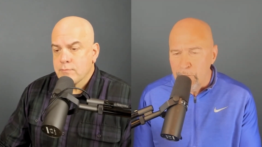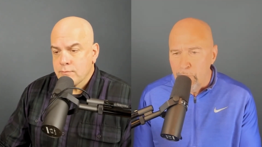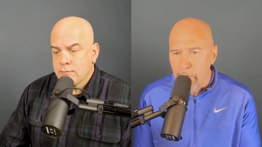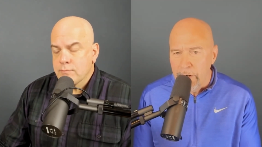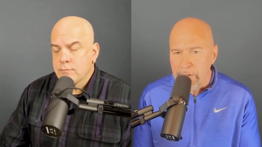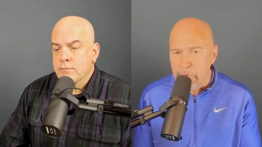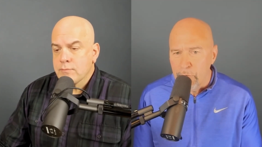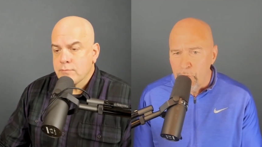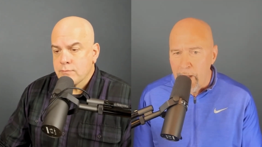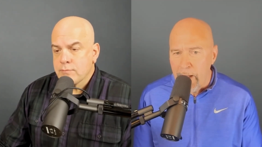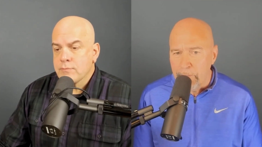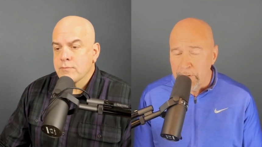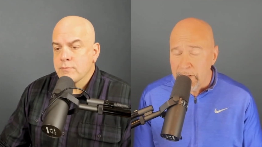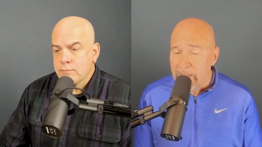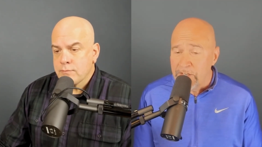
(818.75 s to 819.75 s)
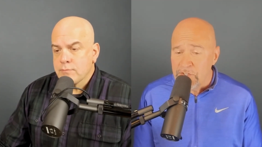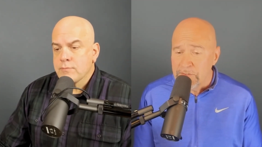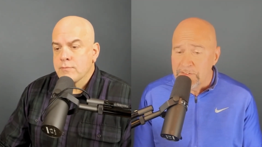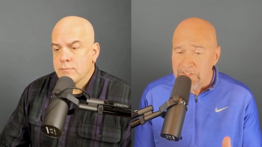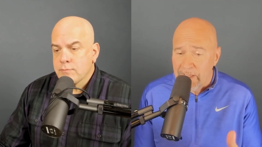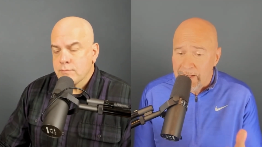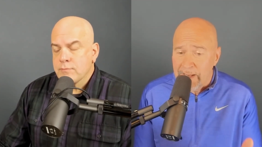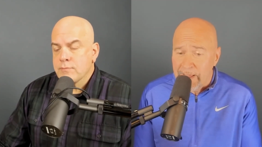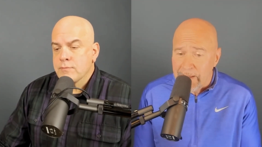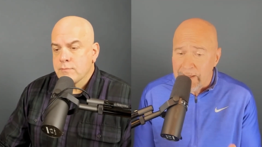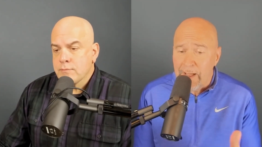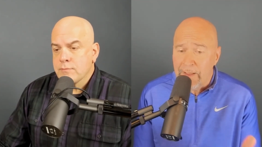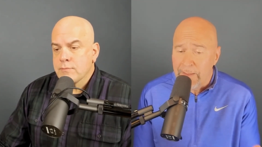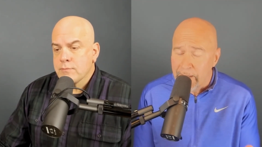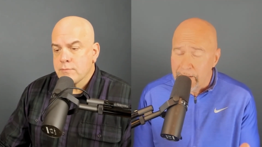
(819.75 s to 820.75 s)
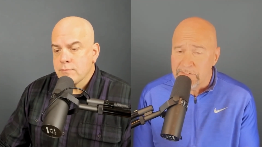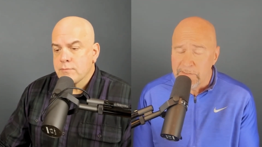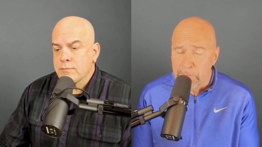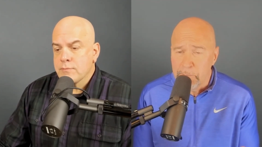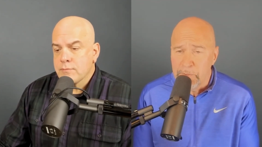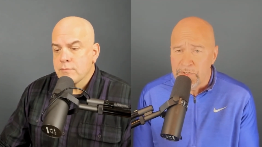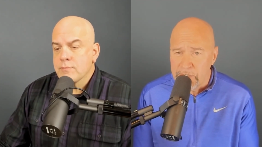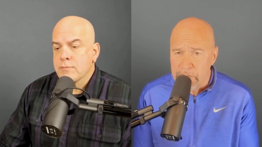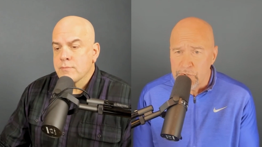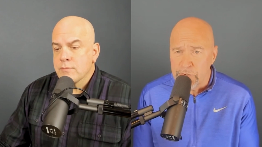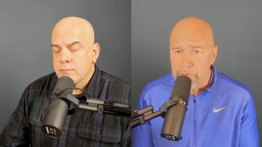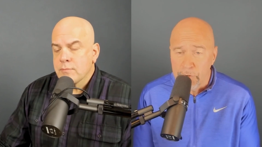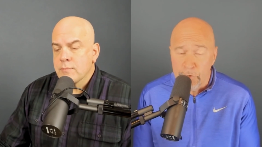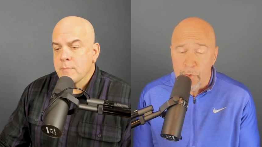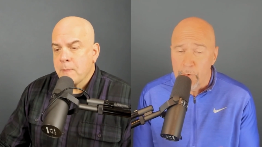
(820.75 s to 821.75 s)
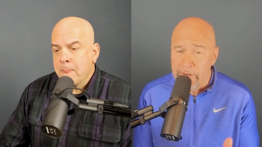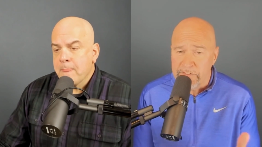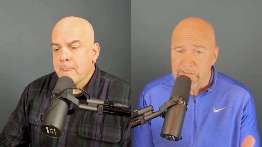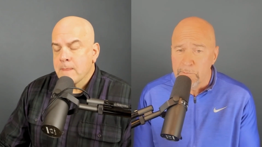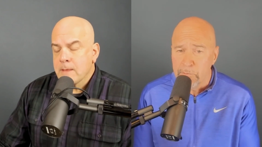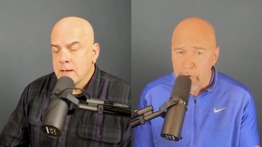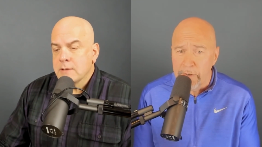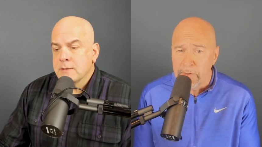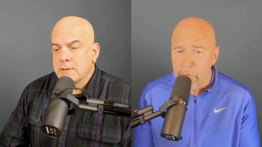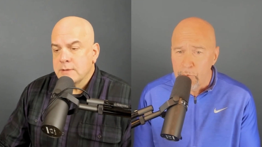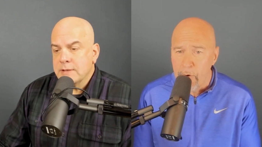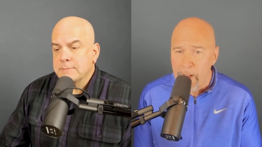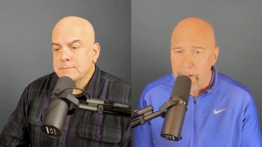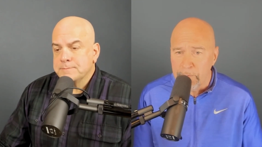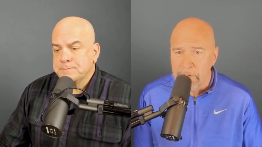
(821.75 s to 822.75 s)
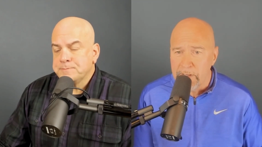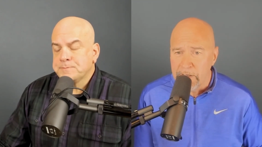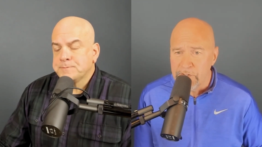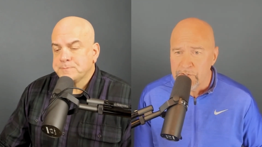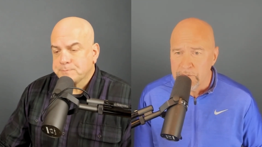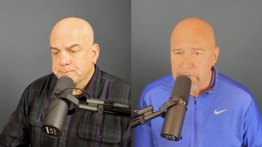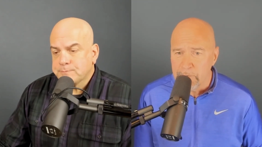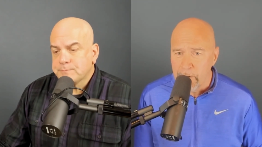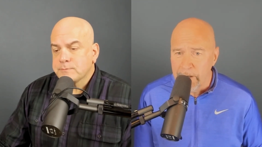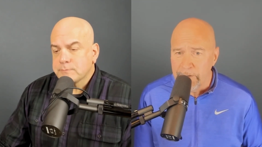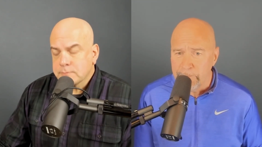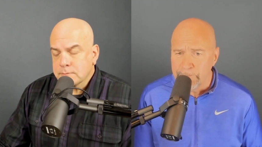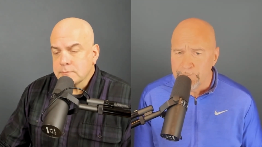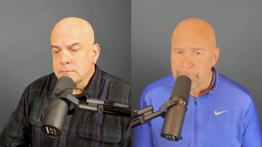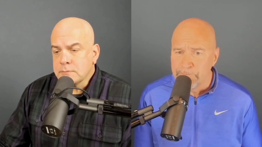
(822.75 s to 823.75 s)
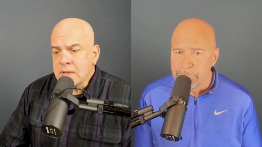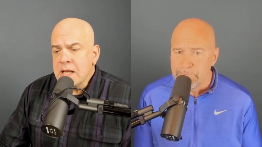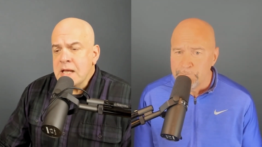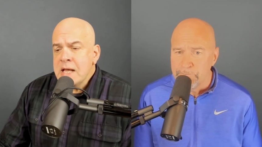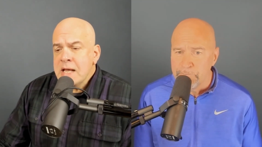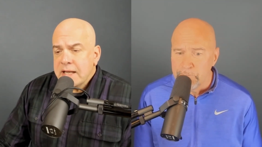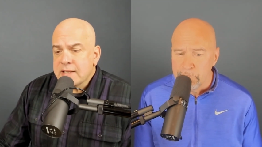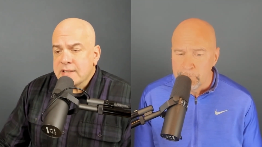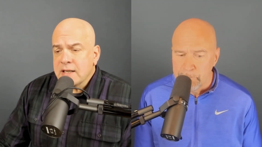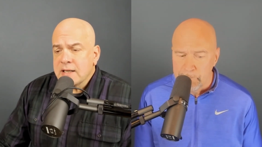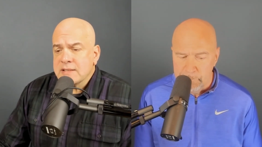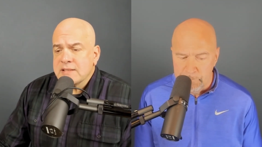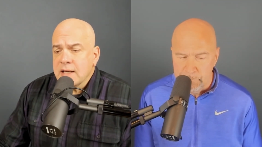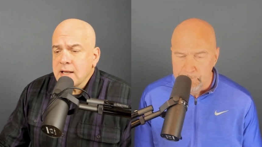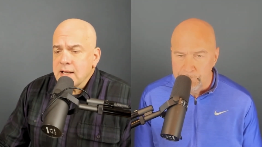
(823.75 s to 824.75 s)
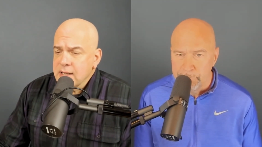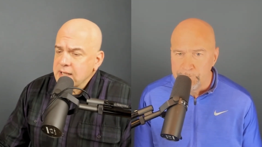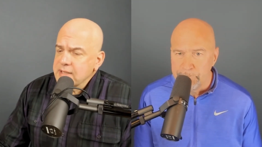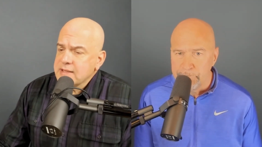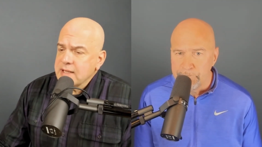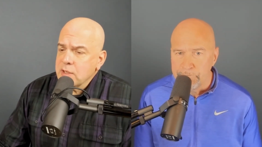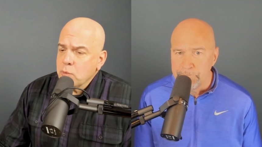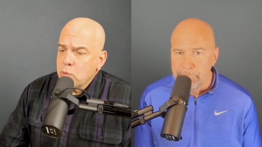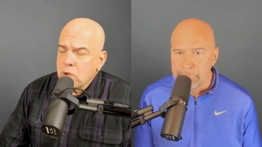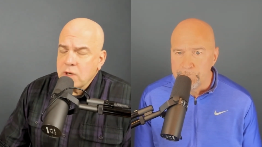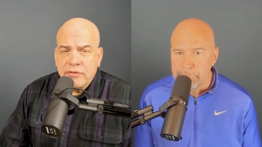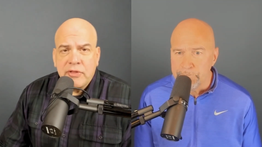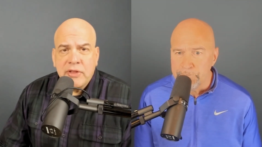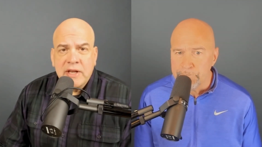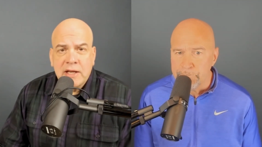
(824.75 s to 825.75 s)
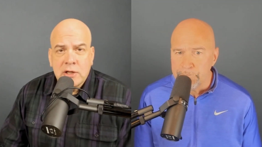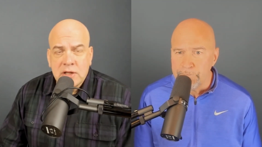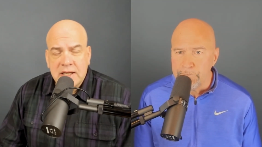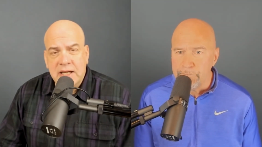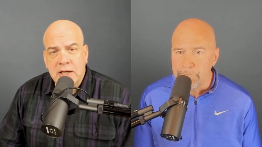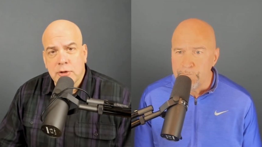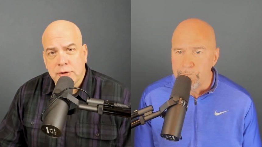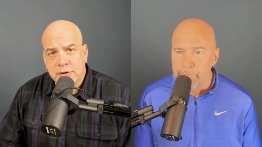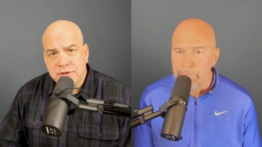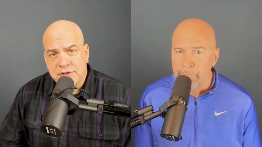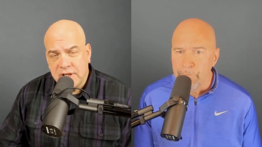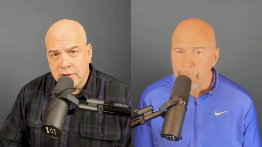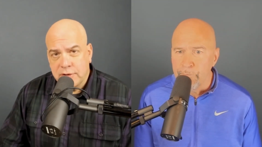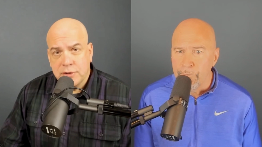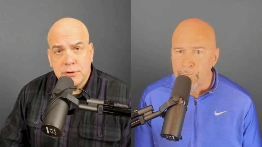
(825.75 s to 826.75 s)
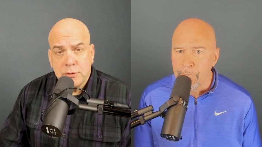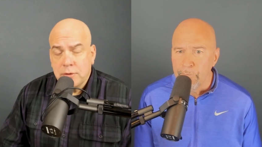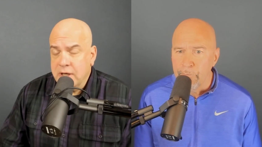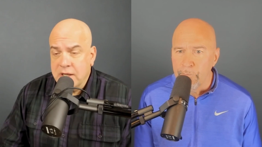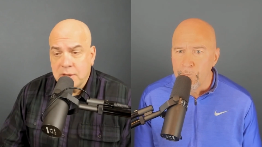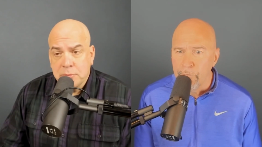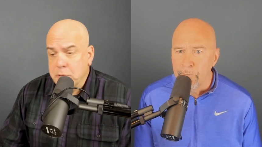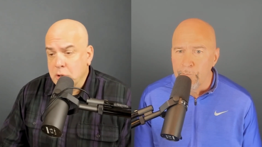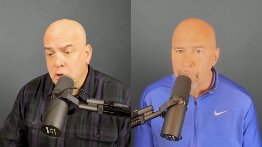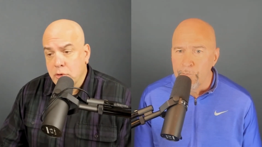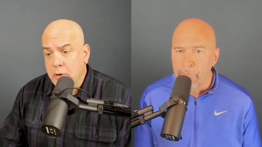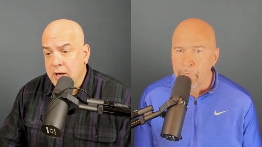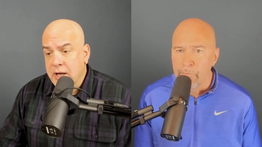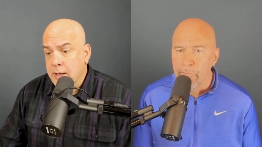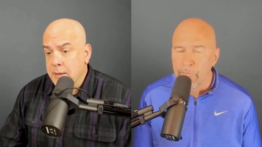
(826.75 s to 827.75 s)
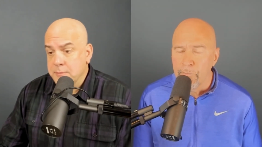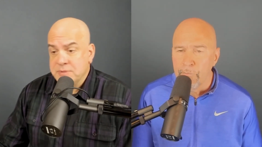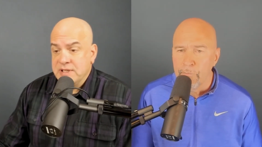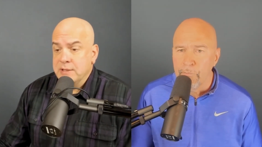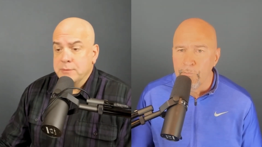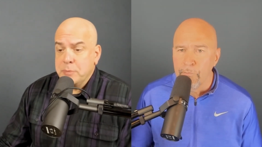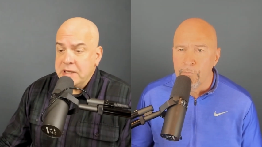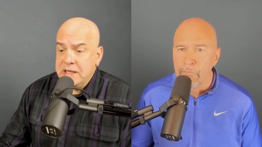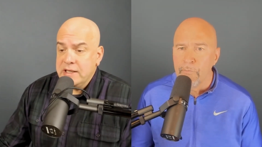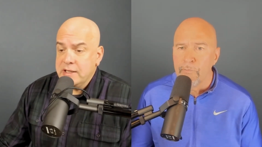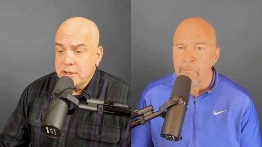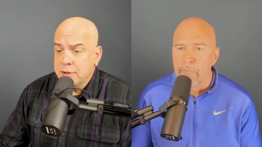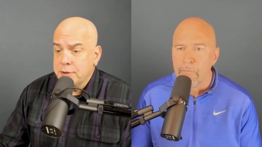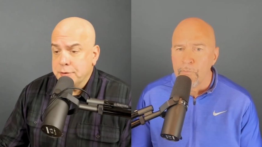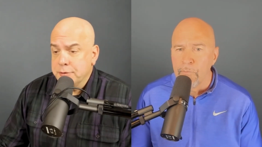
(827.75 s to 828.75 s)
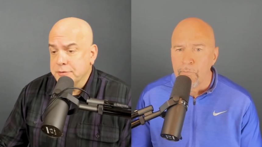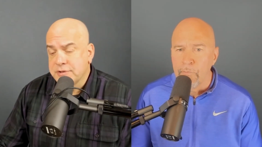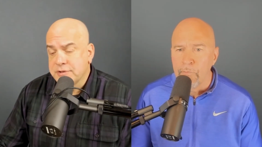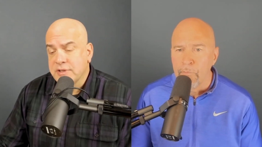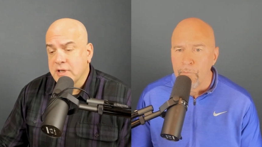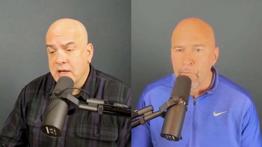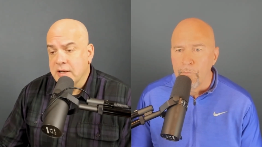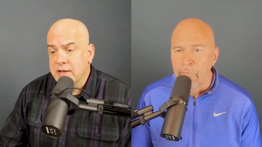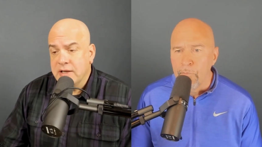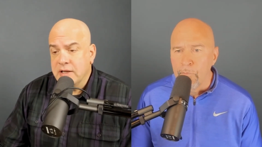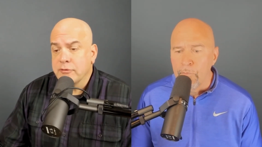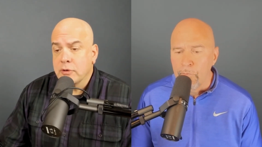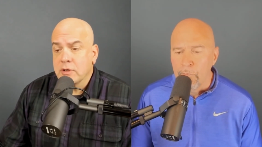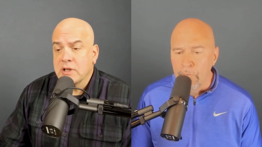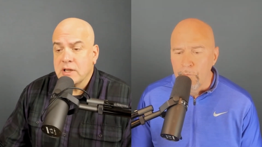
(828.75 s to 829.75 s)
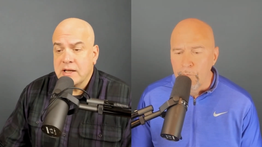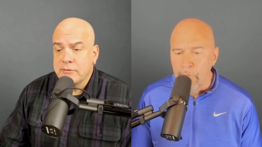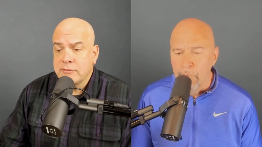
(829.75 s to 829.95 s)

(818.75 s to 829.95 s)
Speaker 1: of breakthrough applications. And AI has some potential to create some breakthrough applications, right?
Speaker 2: It does. And I, I think one thing leaders can do in programs, in PEOs, uh, different